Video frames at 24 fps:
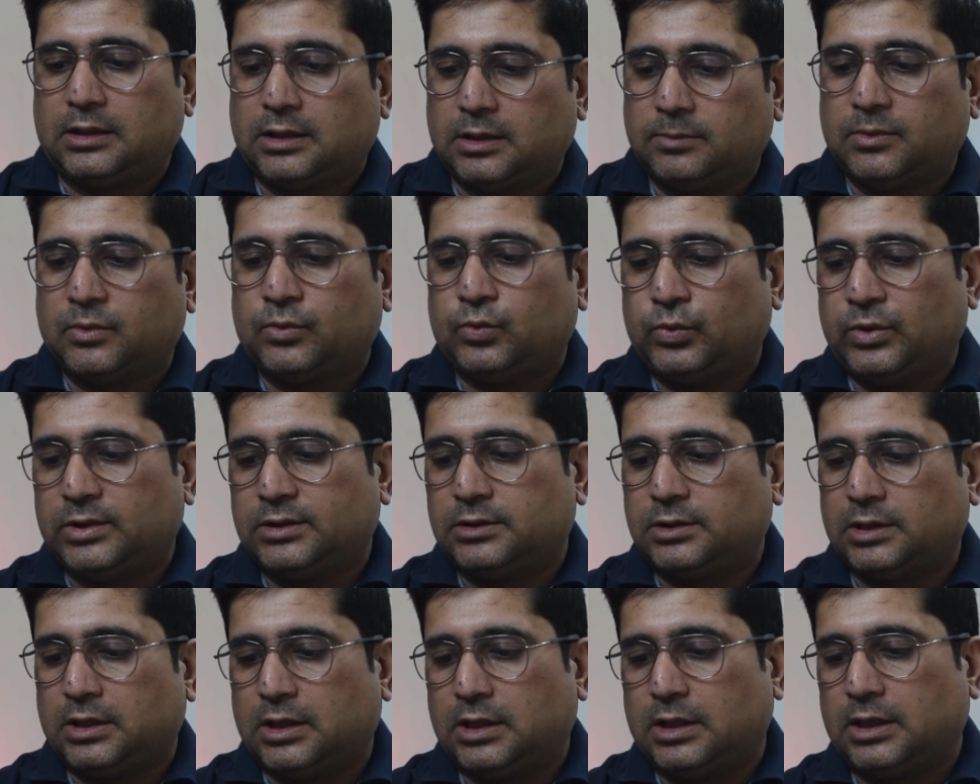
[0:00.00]
come up
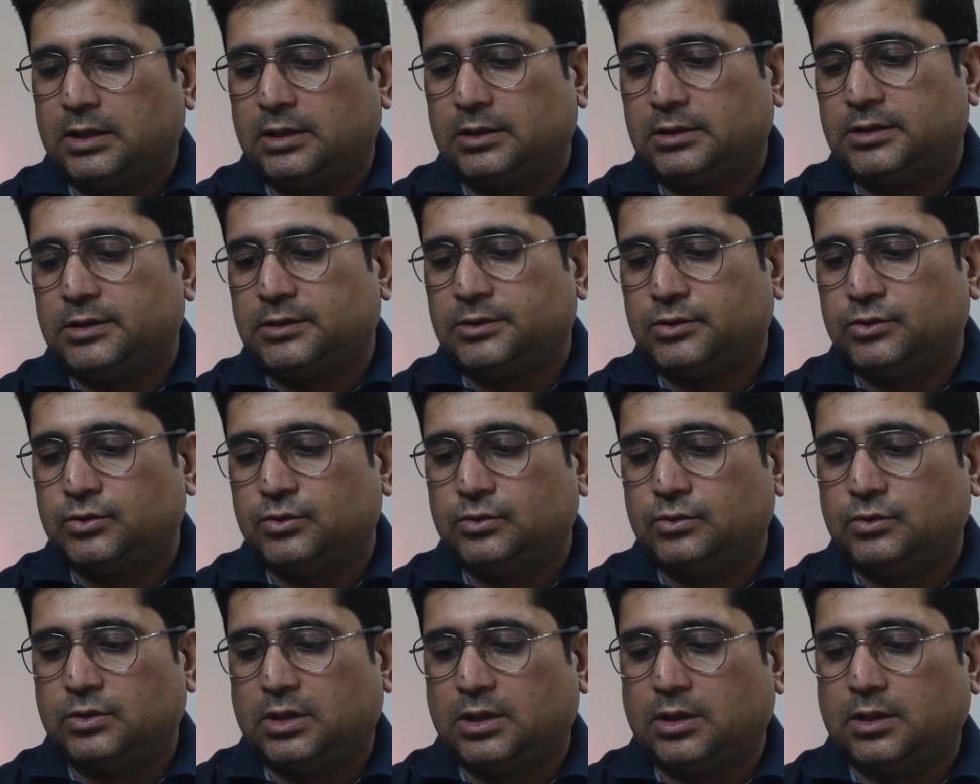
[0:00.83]
with uh, another
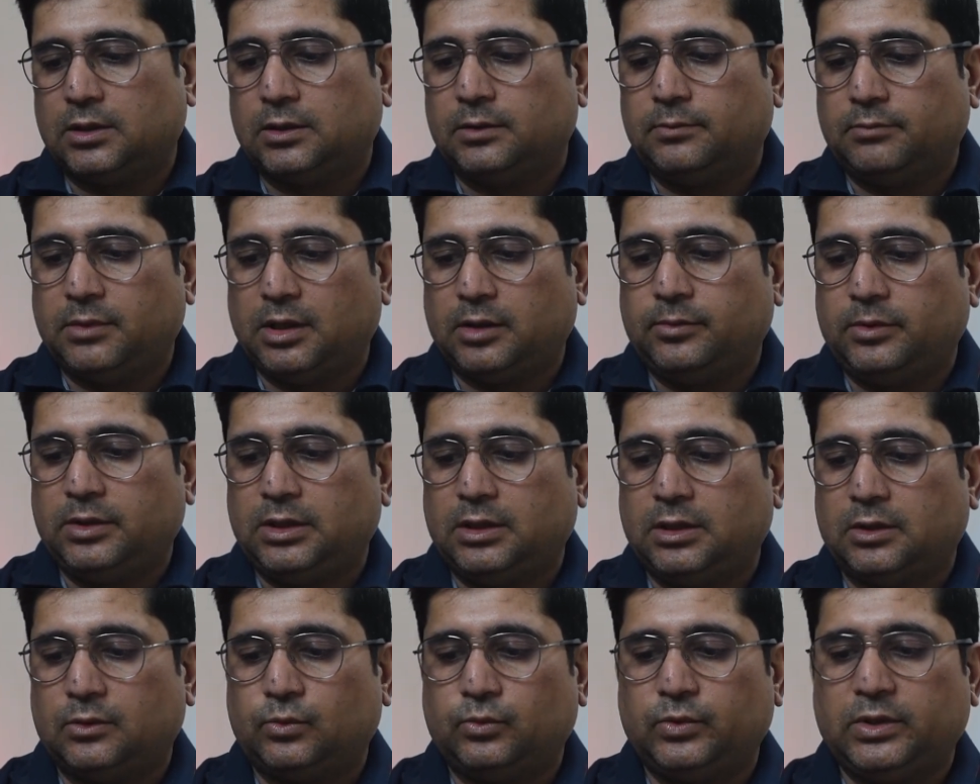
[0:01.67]
two uh, maybe
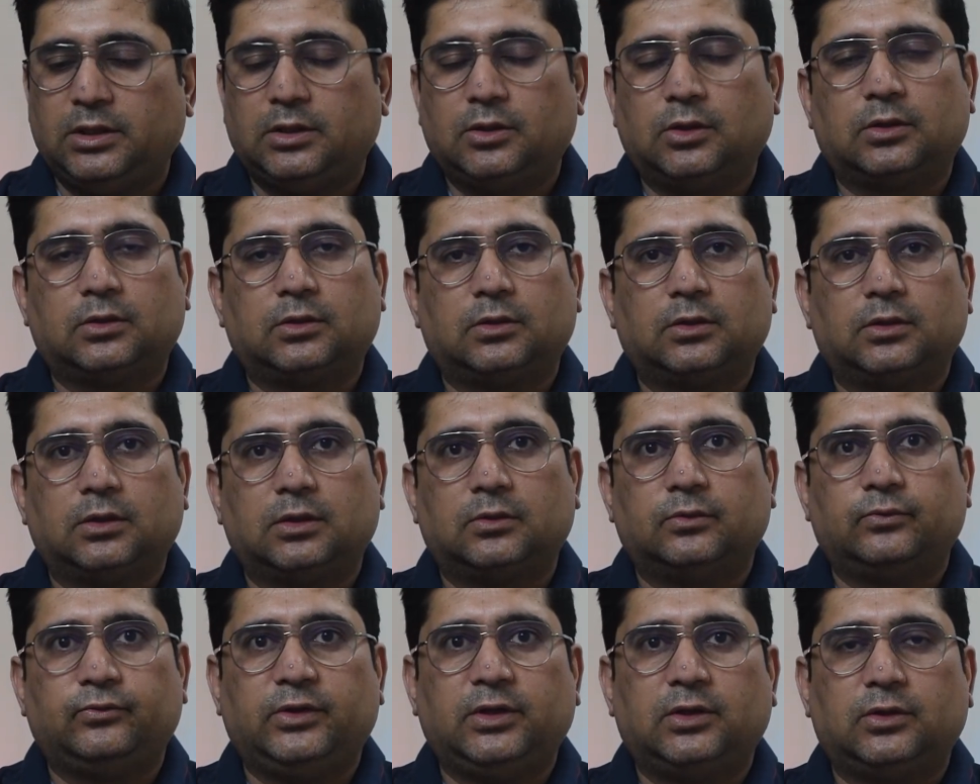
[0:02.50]
in a week or
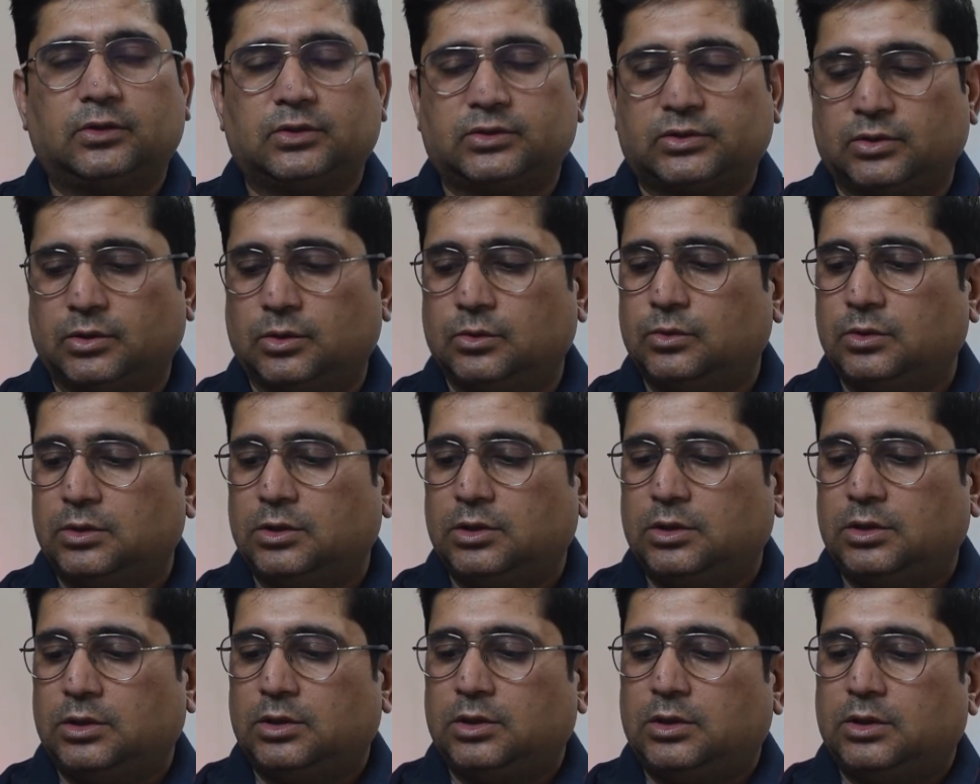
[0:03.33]
a week or so
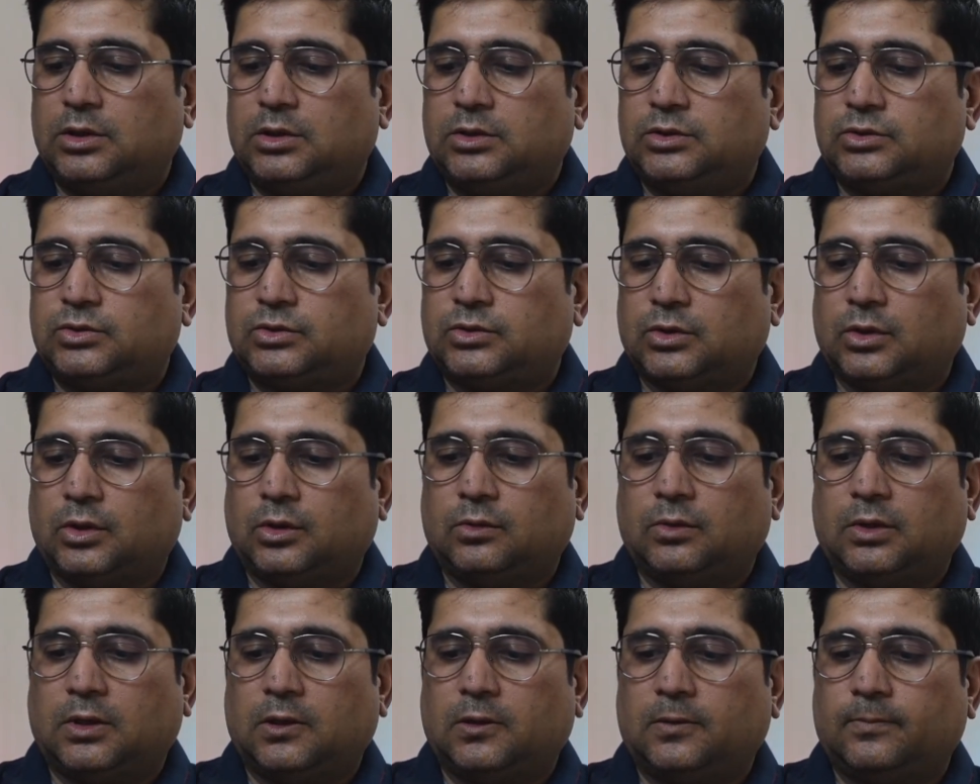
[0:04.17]

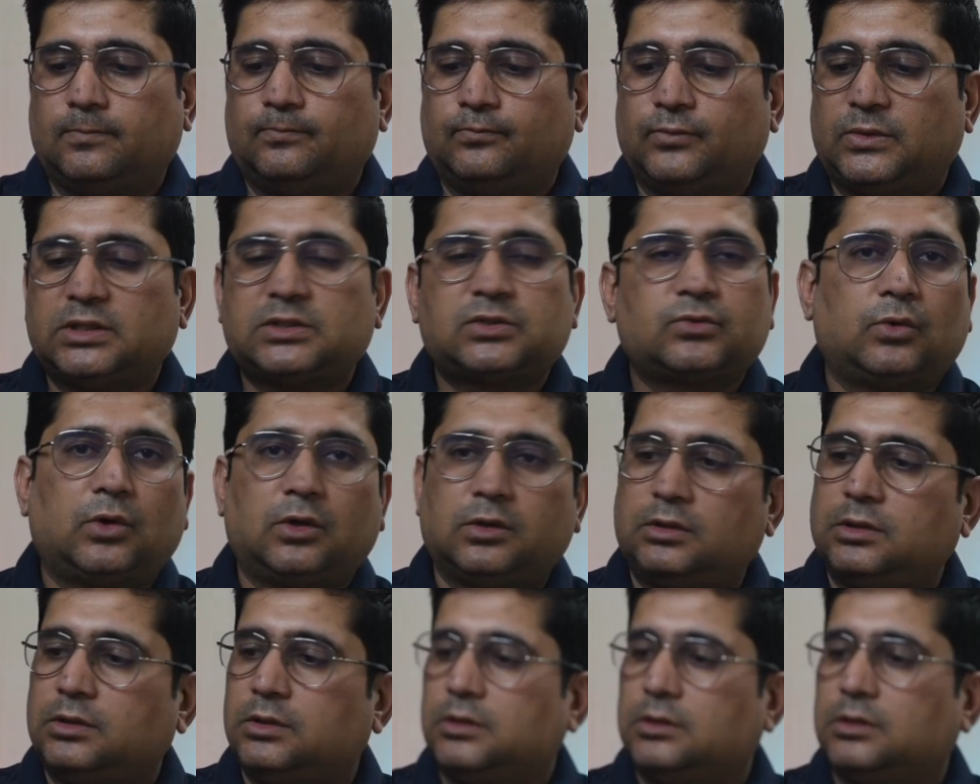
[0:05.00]
so uh, this
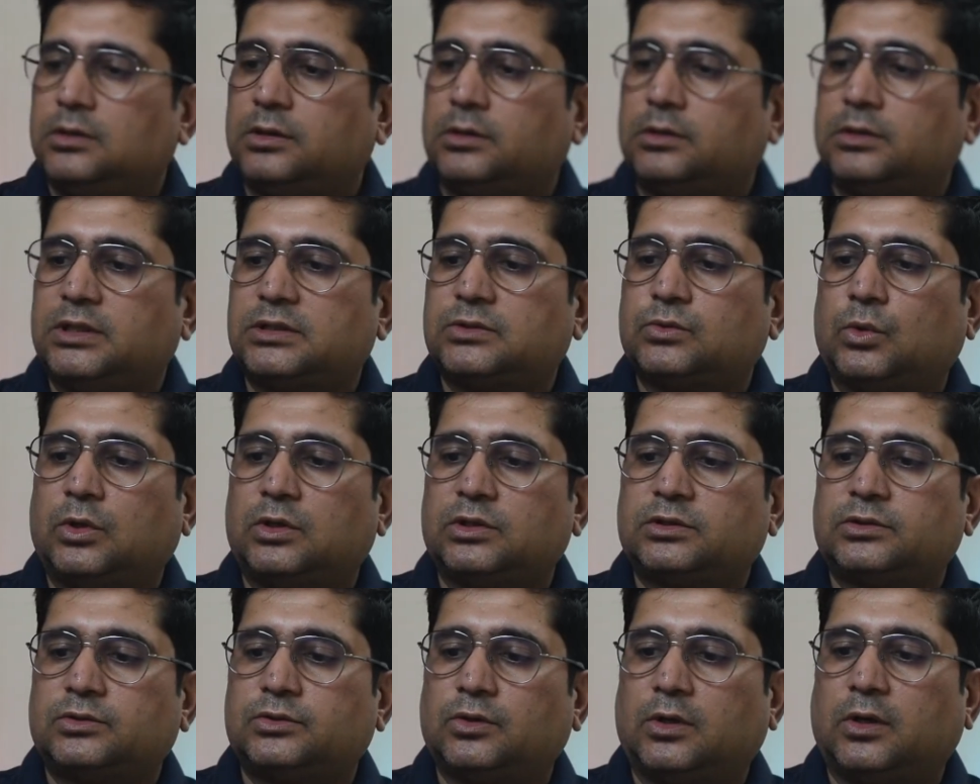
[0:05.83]
one, this
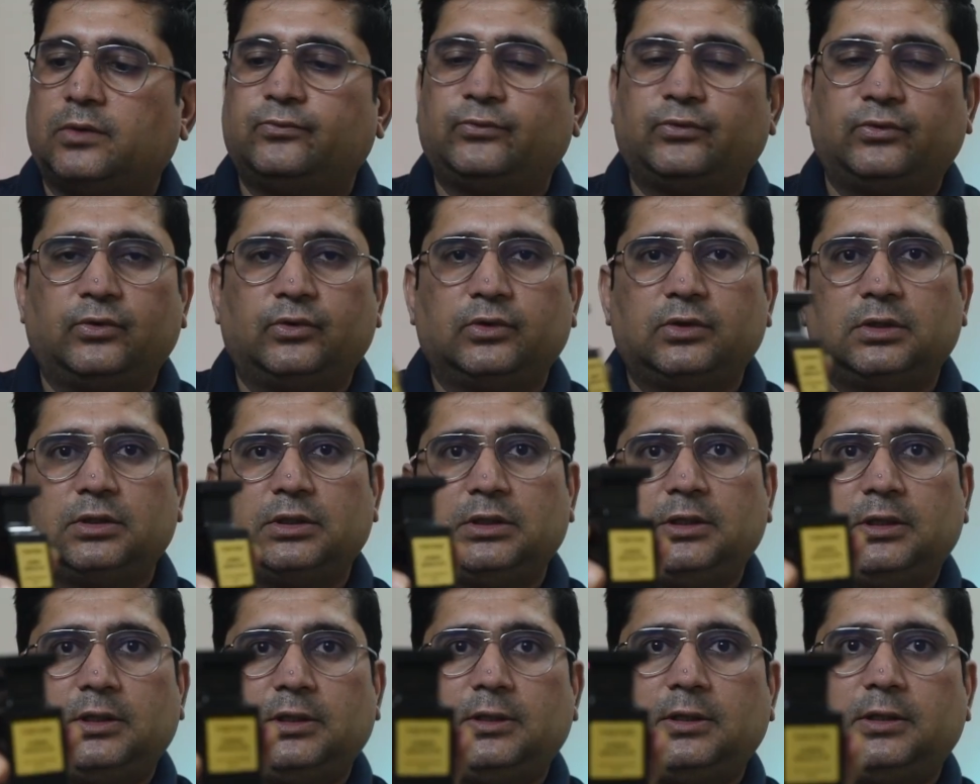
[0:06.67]
was Tom Ford
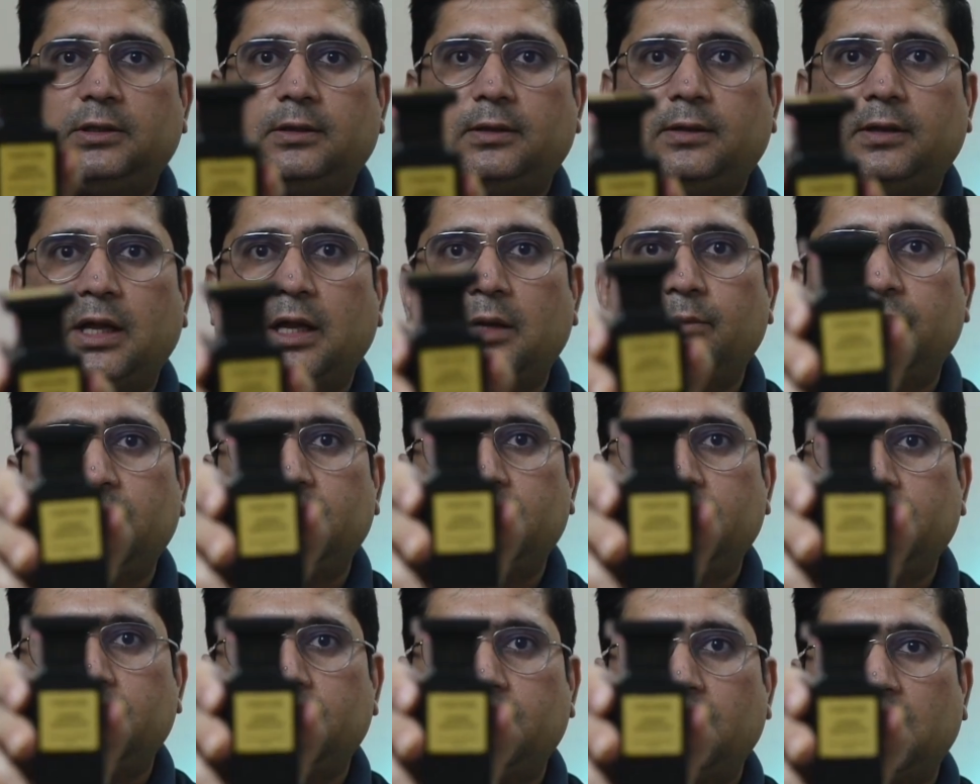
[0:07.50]

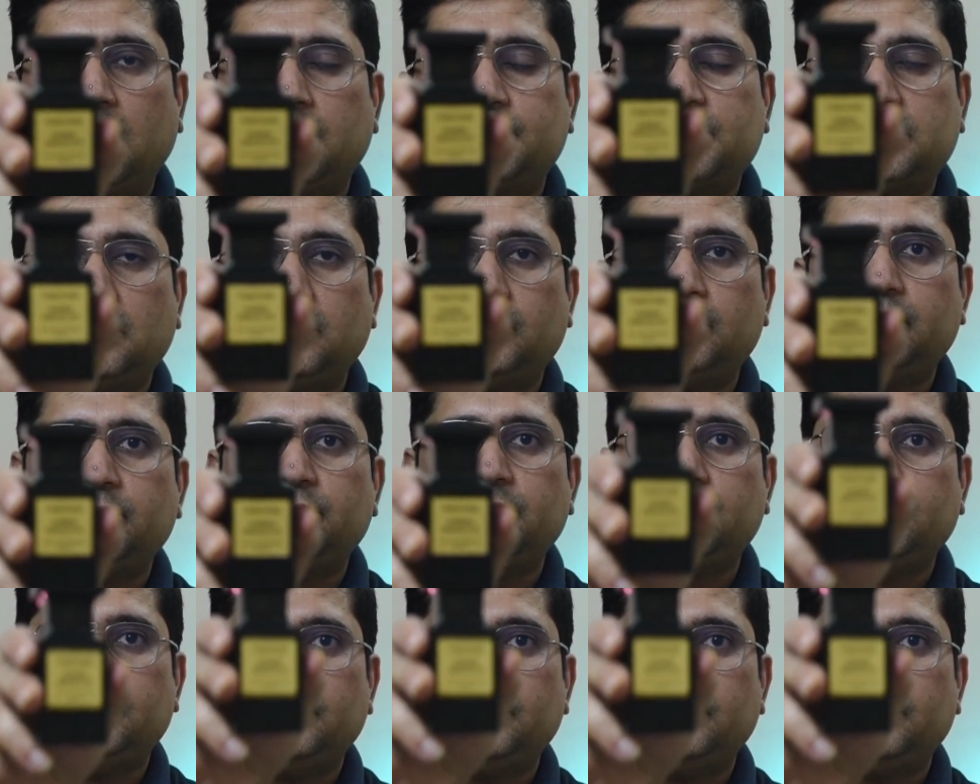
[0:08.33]
Amber Absolute.